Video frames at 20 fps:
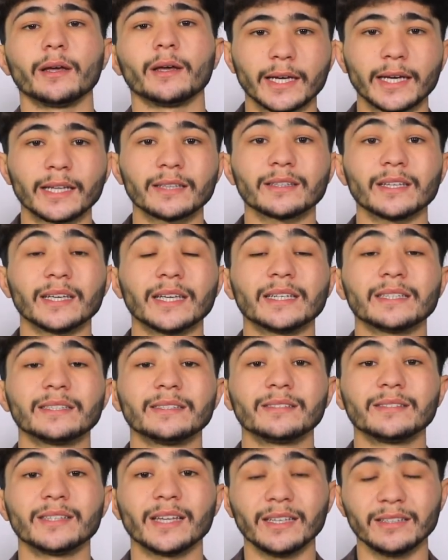it
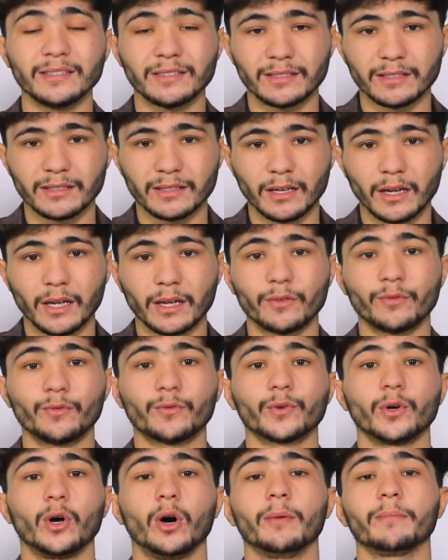exists
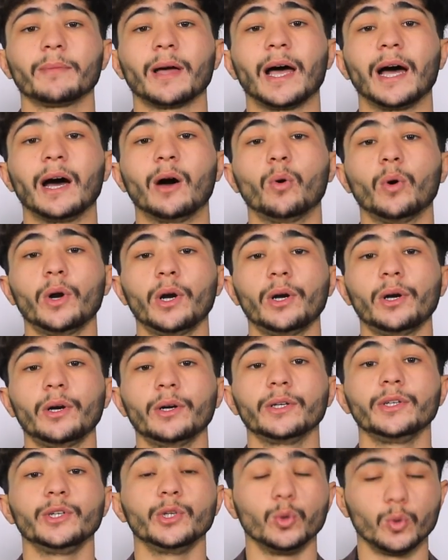from
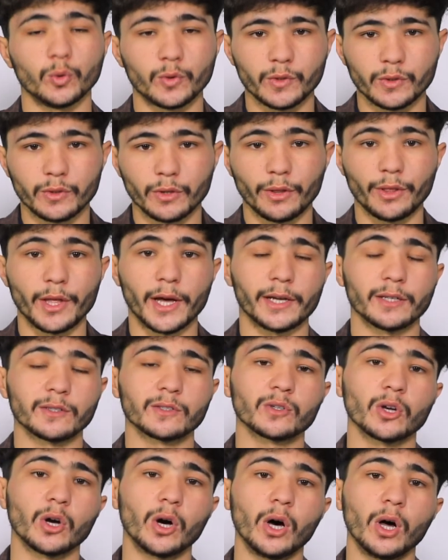our nose, that
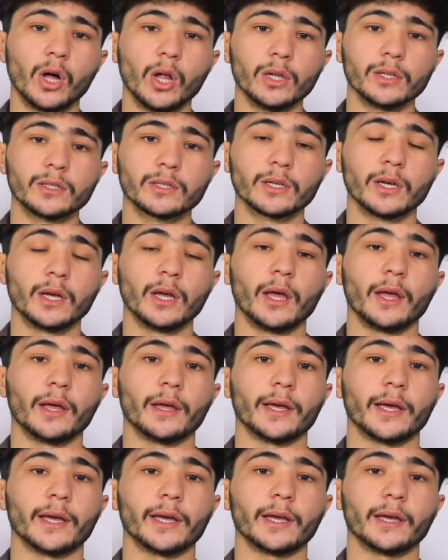is called
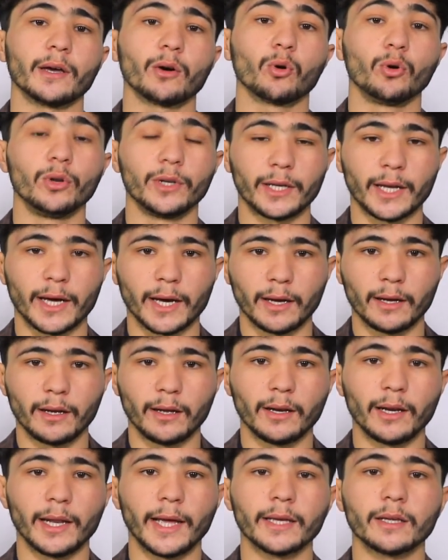ghunna.
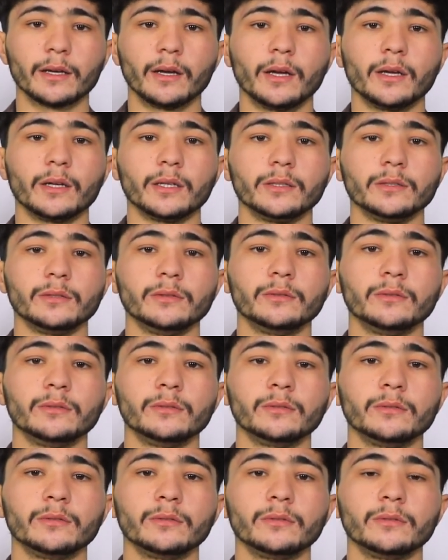Like
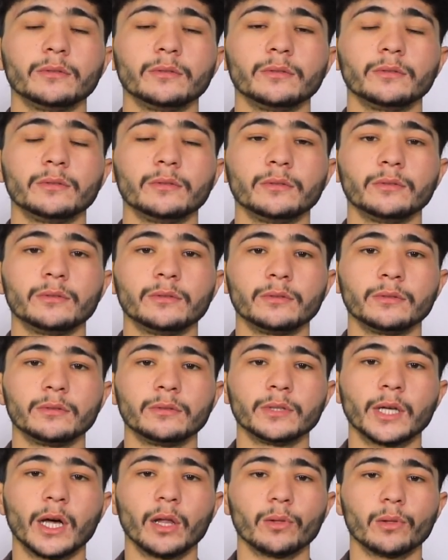
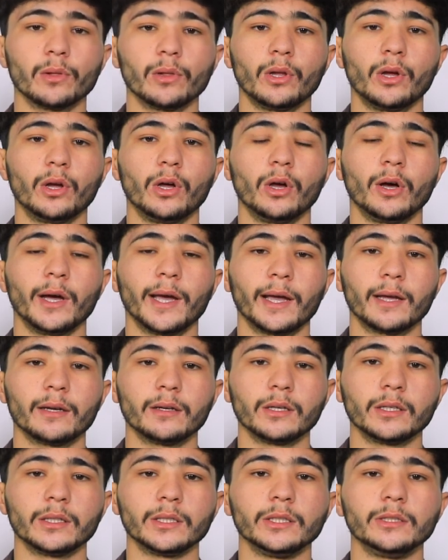inna Allah,
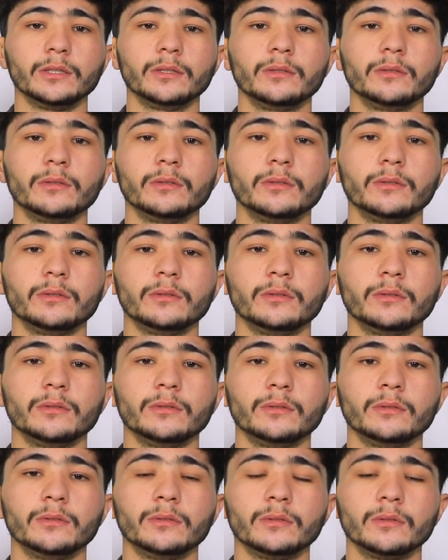
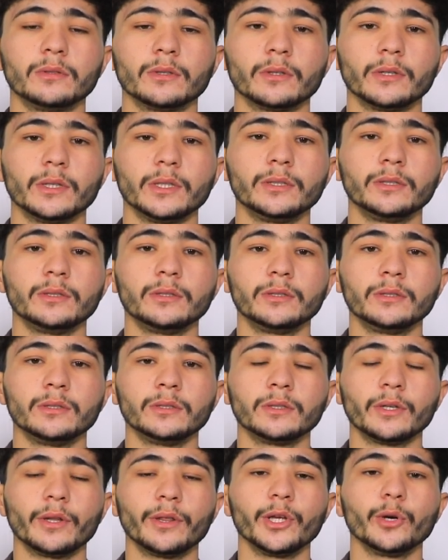during
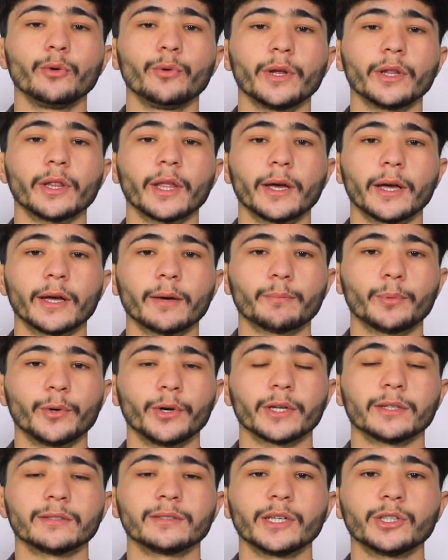the
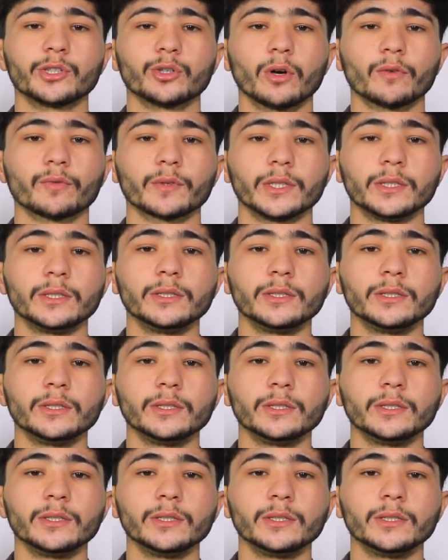pronunciation of